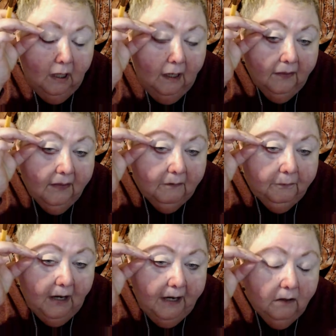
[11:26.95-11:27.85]
that
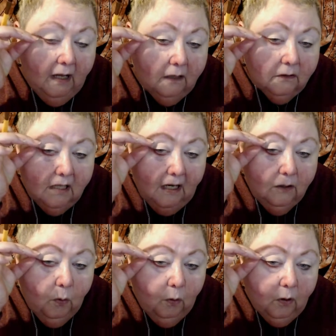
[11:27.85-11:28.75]
final outside
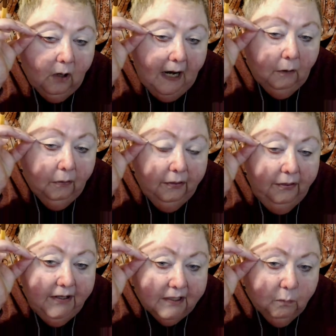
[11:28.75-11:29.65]
corner out
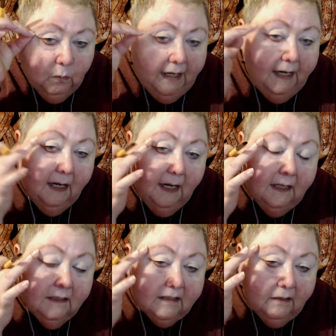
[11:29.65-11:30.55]
this way
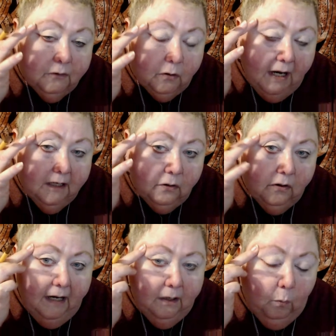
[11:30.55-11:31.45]
instead of trying to
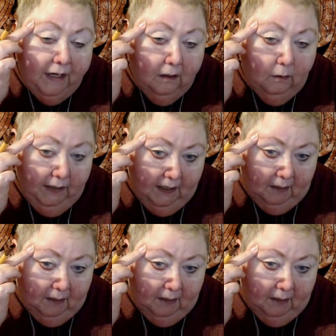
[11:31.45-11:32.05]
create a wing going up.